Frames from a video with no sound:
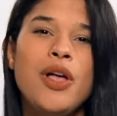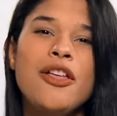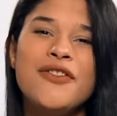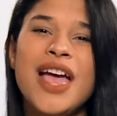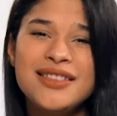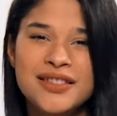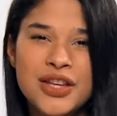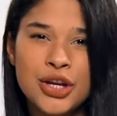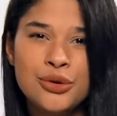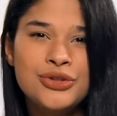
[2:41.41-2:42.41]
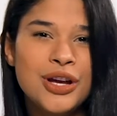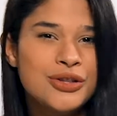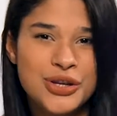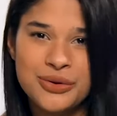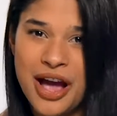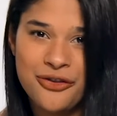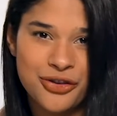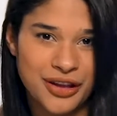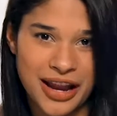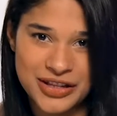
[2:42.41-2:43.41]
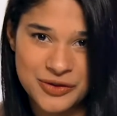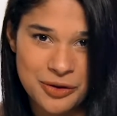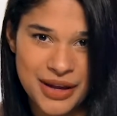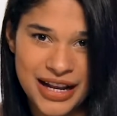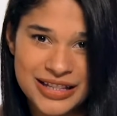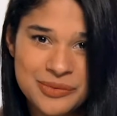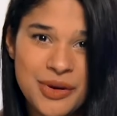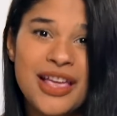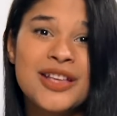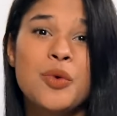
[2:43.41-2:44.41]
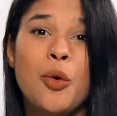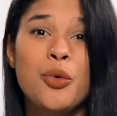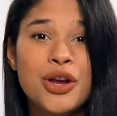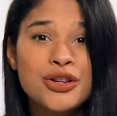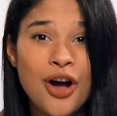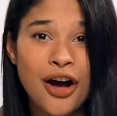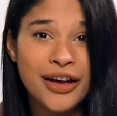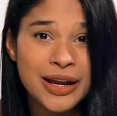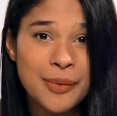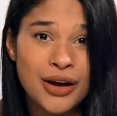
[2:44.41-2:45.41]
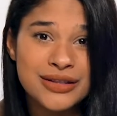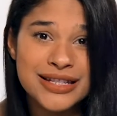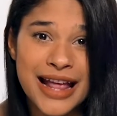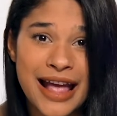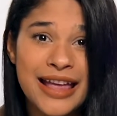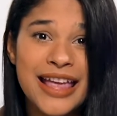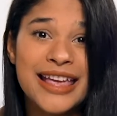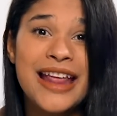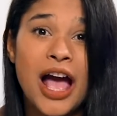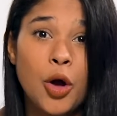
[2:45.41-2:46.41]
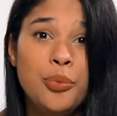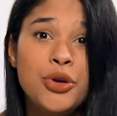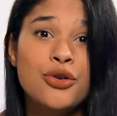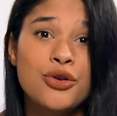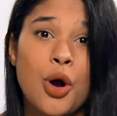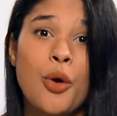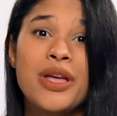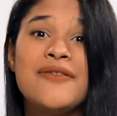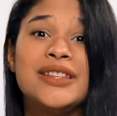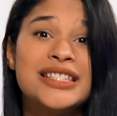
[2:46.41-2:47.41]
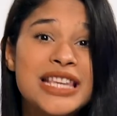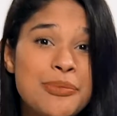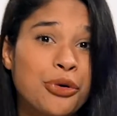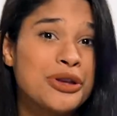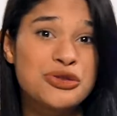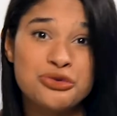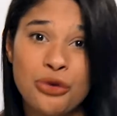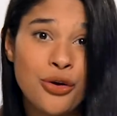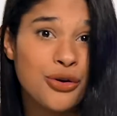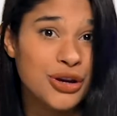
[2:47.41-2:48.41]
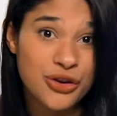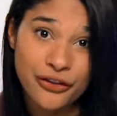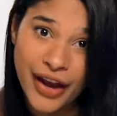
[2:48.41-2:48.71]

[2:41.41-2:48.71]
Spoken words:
Well, if that's you, don't tune out for the next few minutes, because what we are talking about today can help you grow even deeper and stronger in your